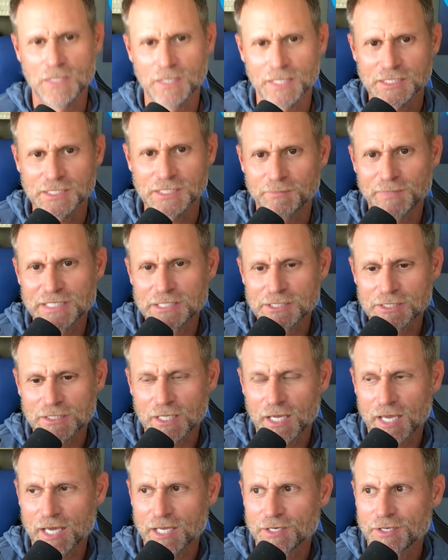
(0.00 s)
That's
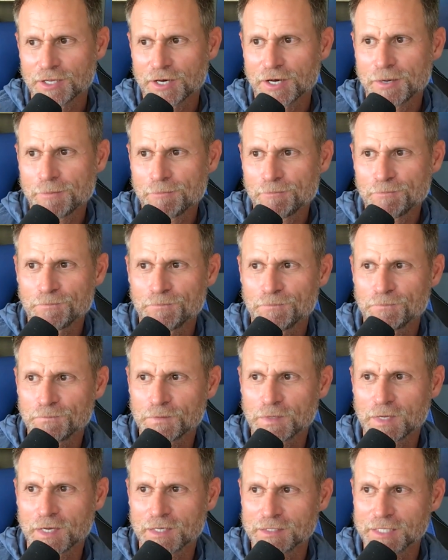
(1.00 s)
amazing. And
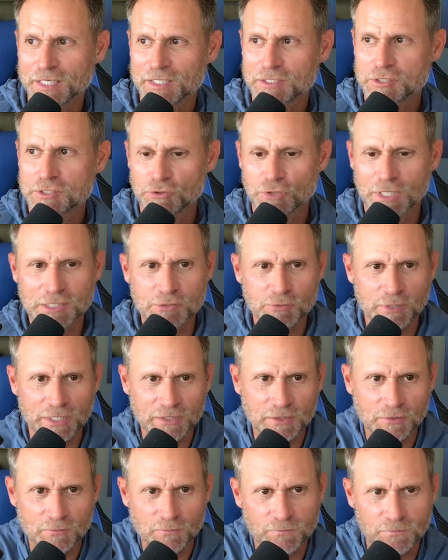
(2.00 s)
yeah, so you guys were
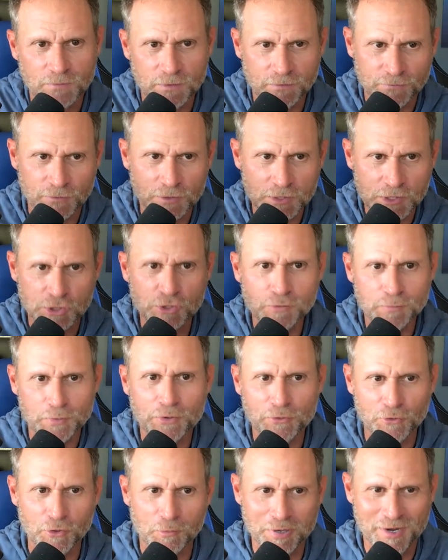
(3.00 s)
like the first super
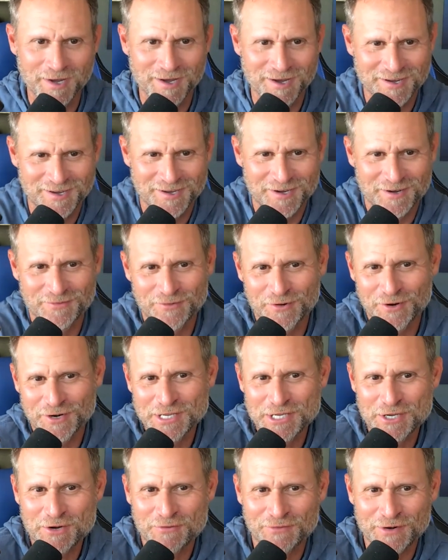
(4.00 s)
group for
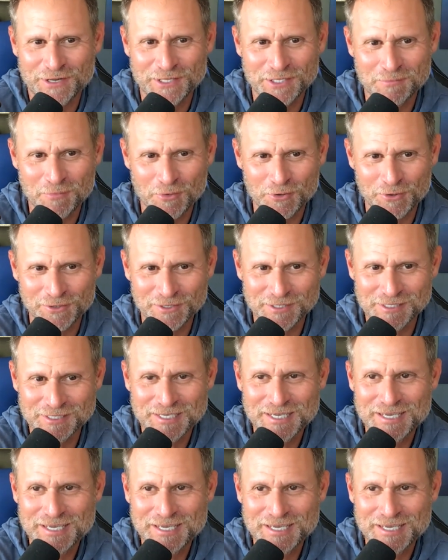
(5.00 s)
eco-friendly boards.